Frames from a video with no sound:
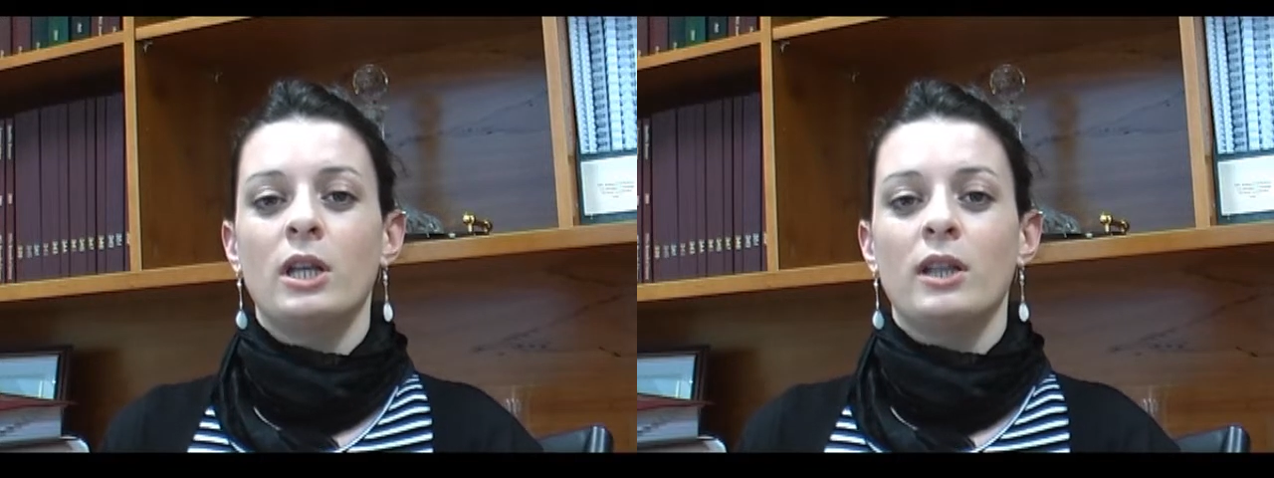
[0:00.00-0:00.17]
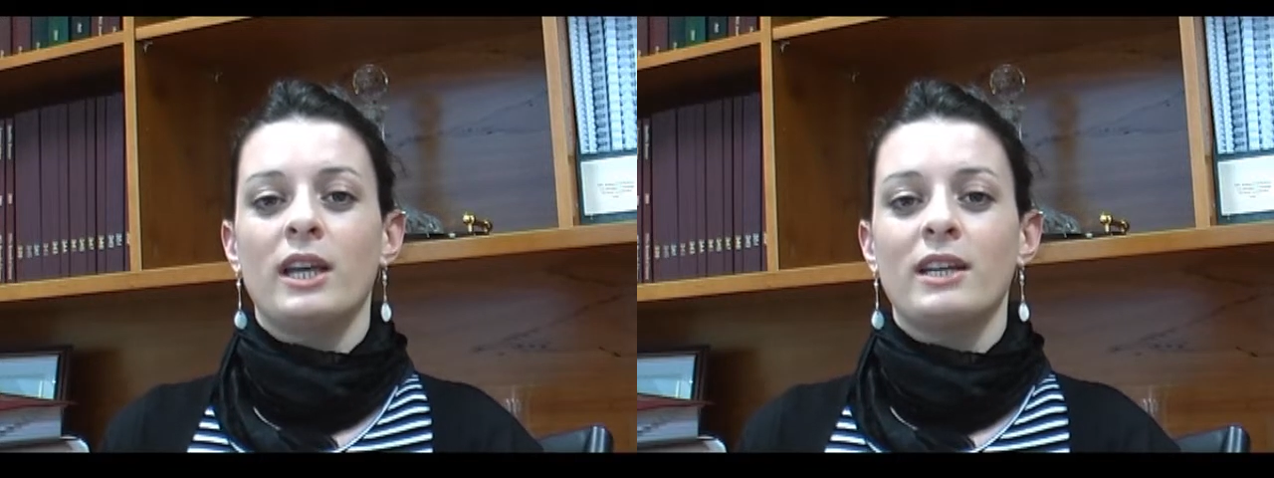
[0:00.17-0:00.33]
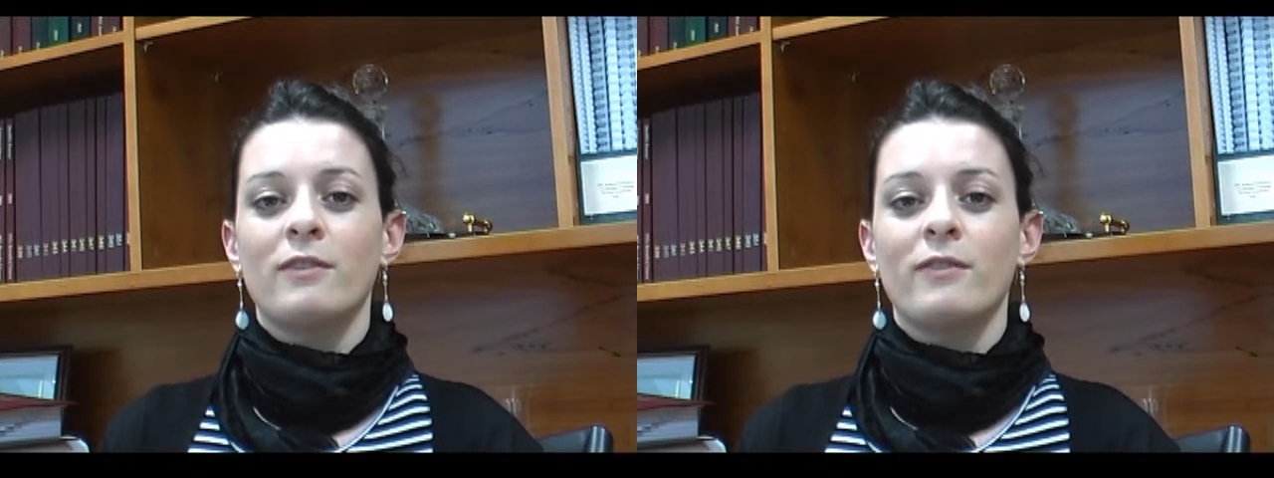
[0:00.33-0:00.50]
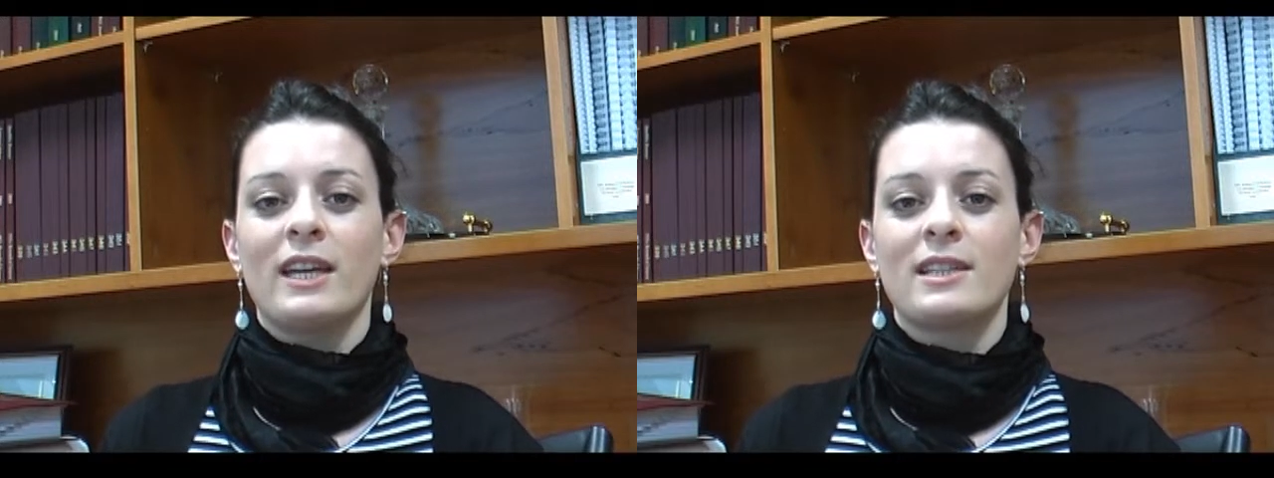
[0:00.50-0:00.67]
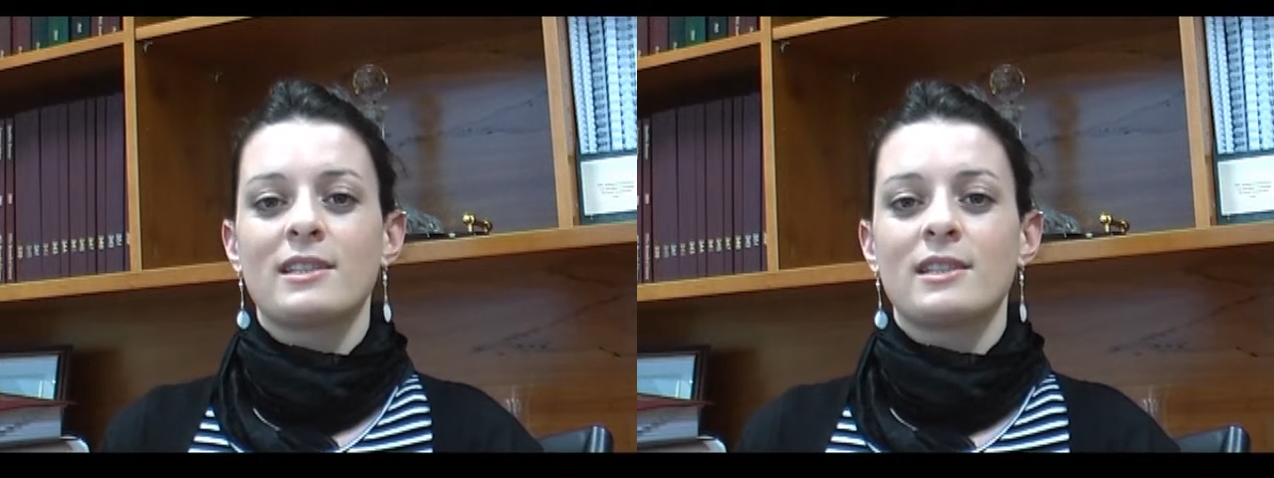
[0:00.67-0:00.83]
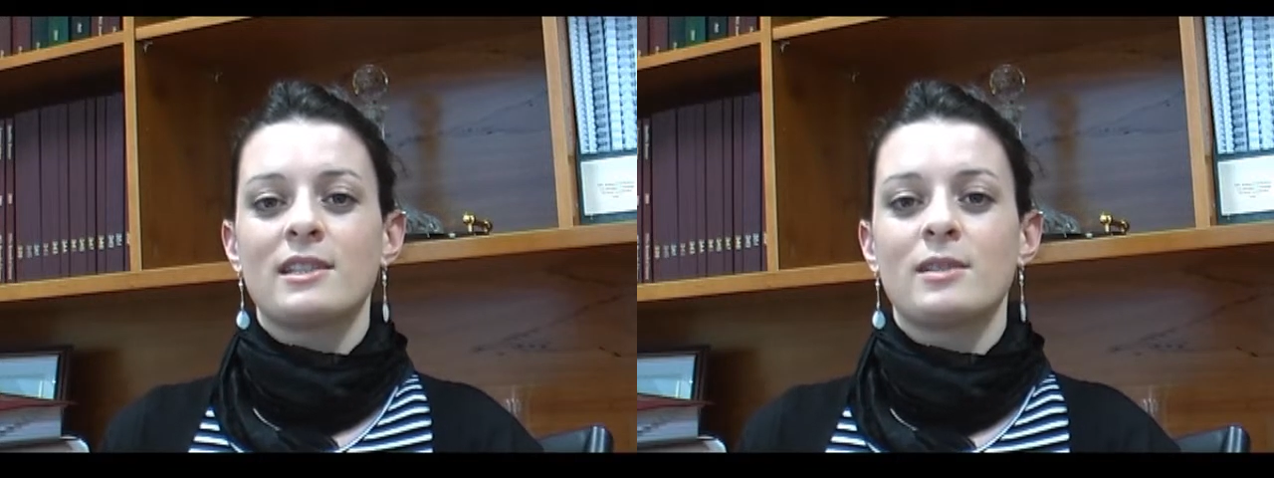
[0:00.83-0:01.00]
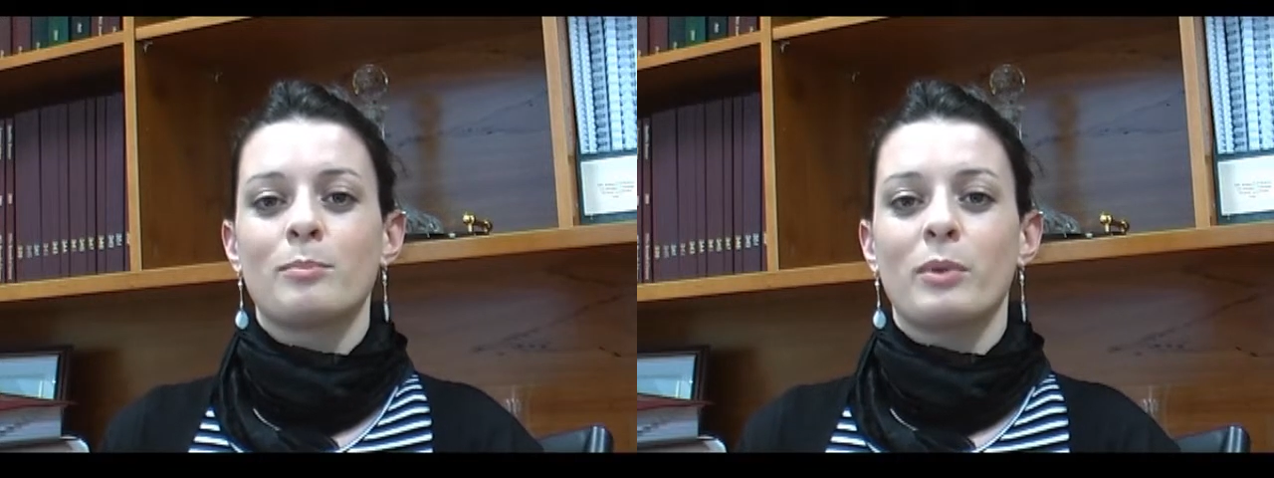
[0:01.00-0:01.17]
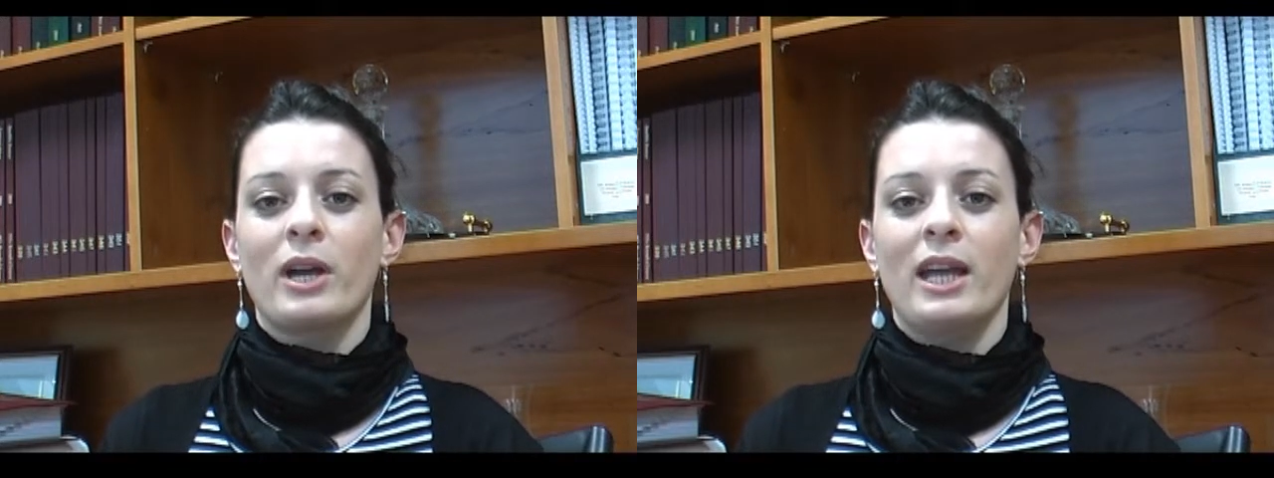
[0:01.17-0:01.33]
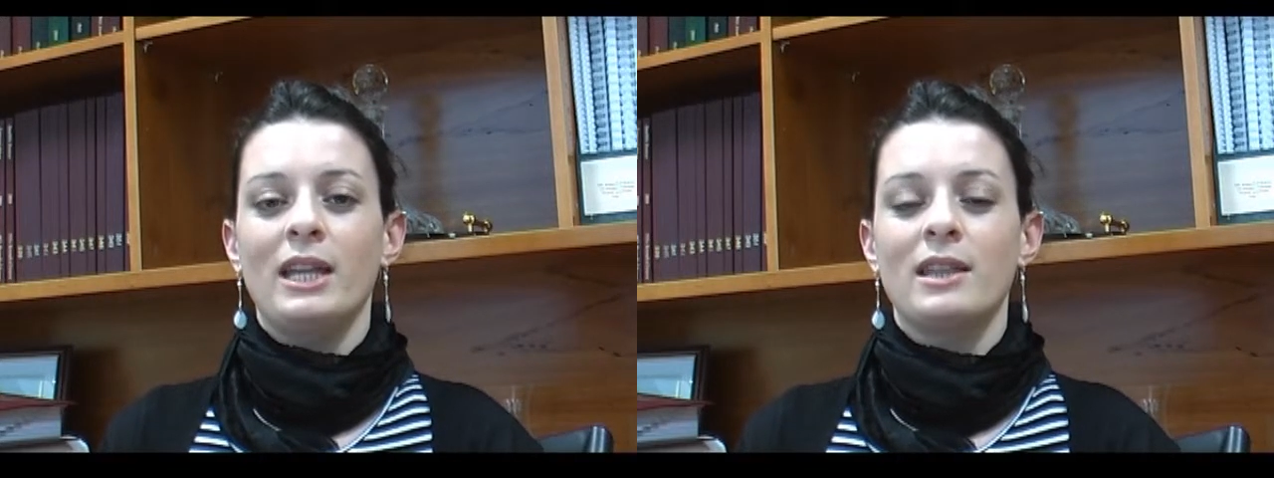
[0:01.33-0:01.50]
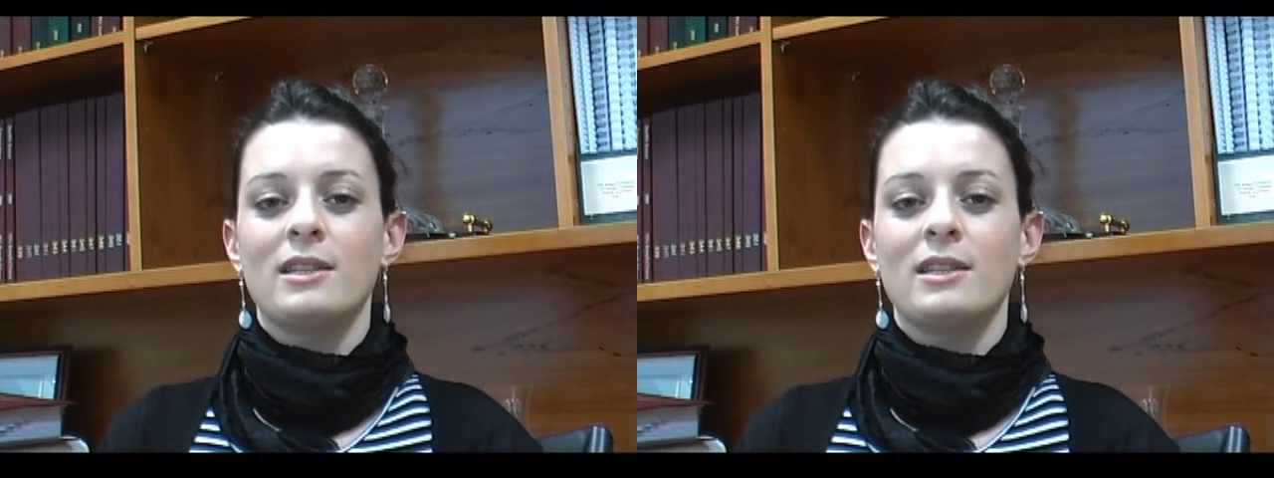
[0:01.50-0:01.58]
that affects the brain,